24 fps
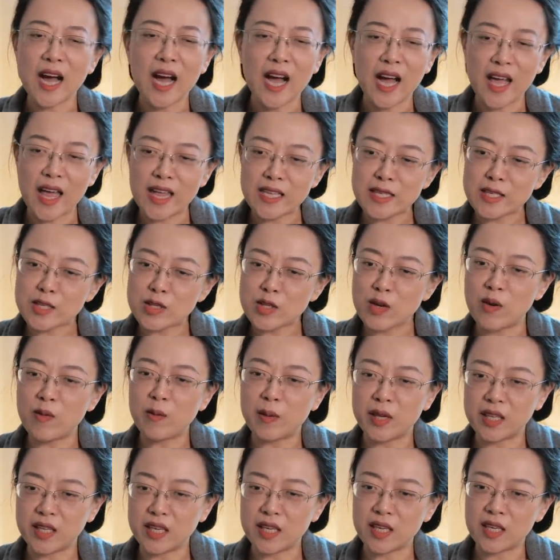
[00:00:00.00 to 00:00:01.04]
I had so
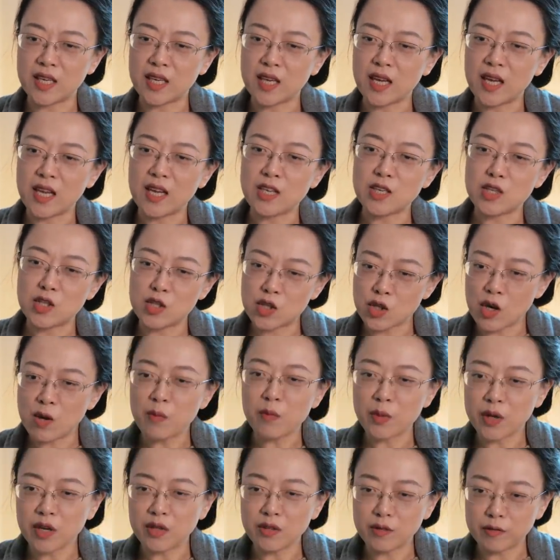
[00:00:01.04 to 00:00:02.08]
many
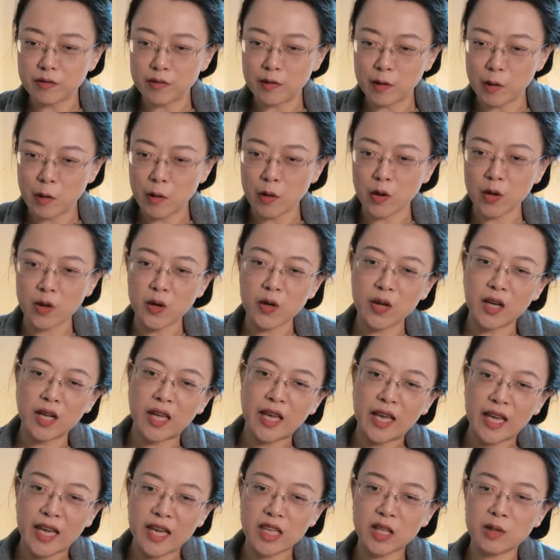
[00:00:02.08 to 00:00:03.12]
stomping on the floor,
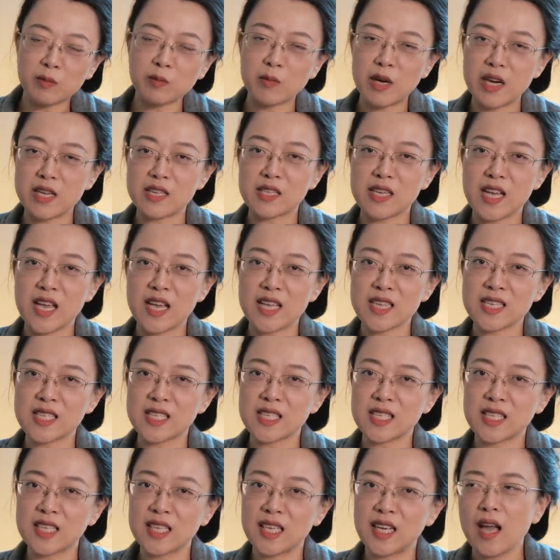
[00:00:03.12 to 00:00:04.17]
hitting my
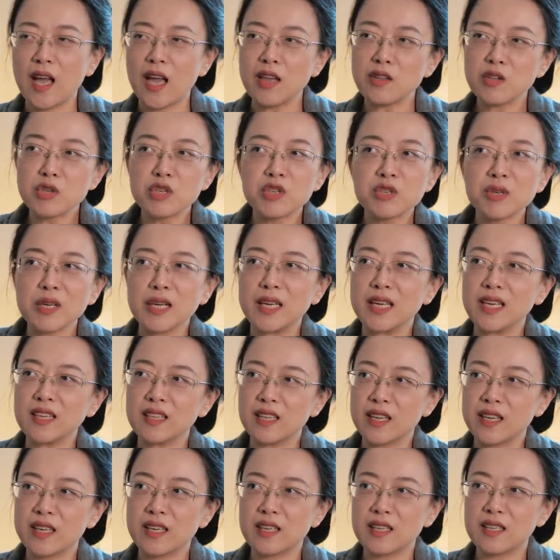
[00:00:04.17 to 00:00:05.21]
desk, and shrieking
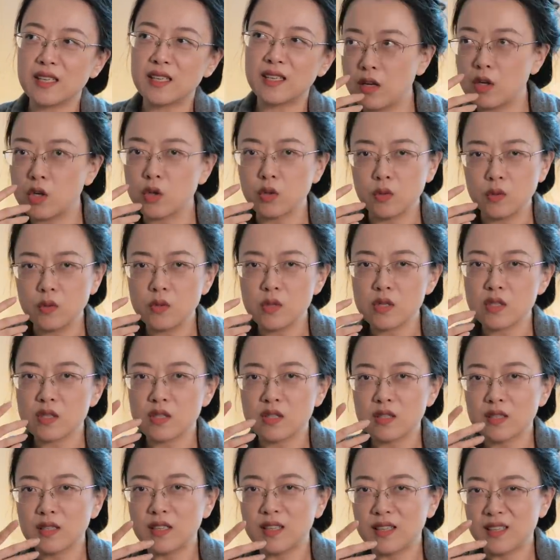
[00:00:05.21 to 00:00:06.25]
like goose
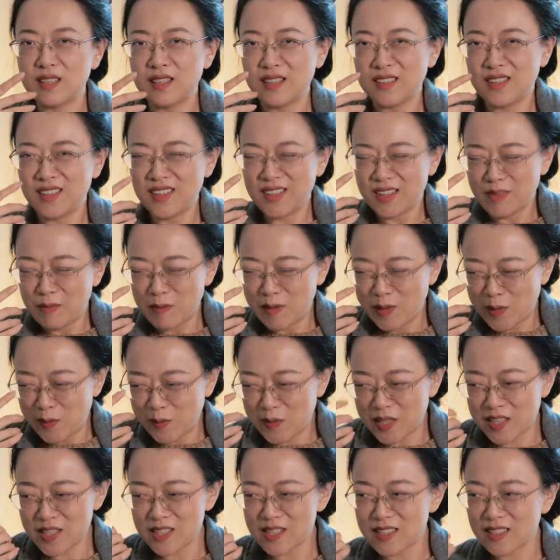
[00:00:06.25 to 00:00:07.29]

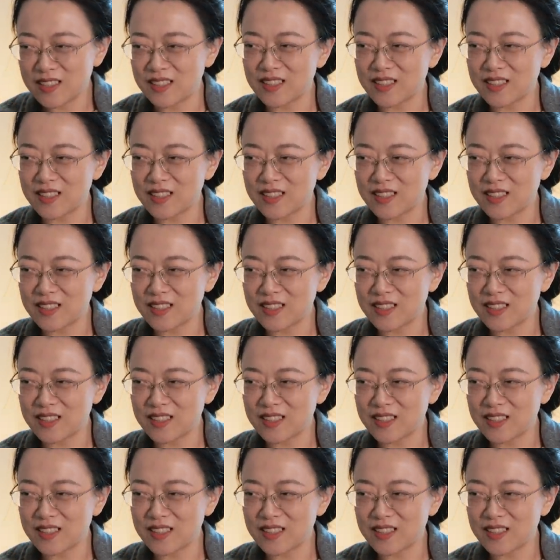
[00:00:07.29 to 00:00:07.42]
movements.